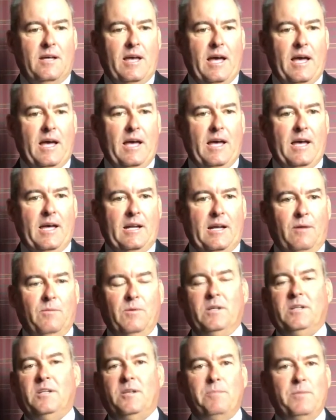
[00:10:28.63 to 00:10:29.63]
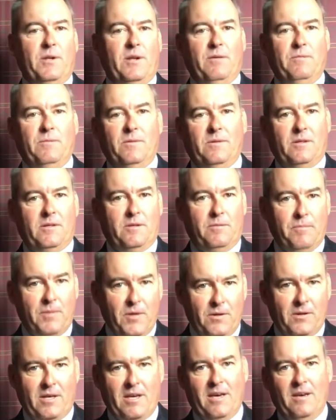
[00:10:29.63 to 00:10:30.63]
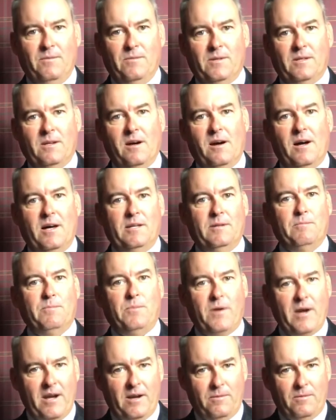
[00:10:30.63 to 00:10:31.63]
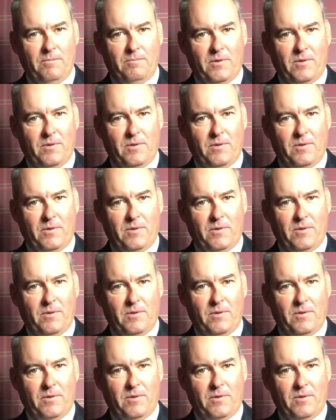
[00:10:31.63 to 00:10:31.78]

and I wanted to communicate with God and pray